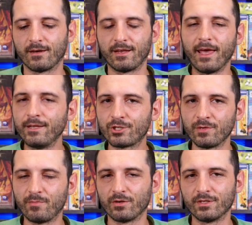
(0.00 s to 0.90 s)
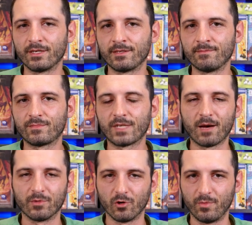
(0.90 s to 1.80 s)
an engine building,
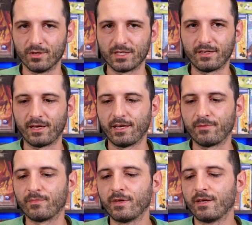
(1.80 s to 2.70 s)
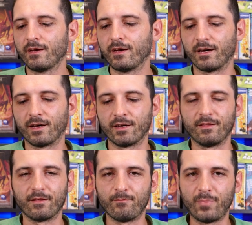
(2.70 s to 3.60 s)
tableau building game uh,
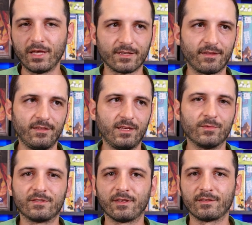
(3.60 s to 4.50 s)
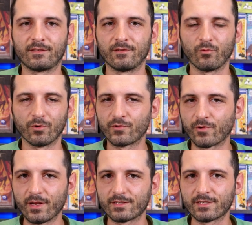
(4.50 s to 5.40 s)
the basic theme is that it's the world's
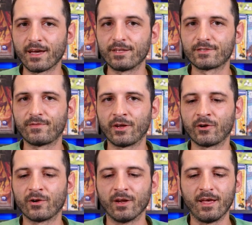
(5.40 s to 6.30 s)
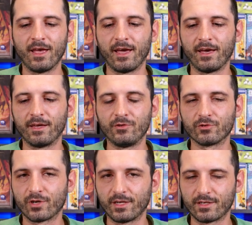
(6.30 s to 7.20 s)
greatest science fair, and
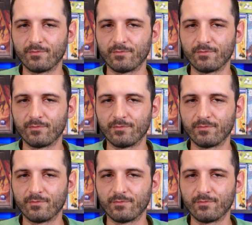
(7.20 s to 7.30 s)
you're trying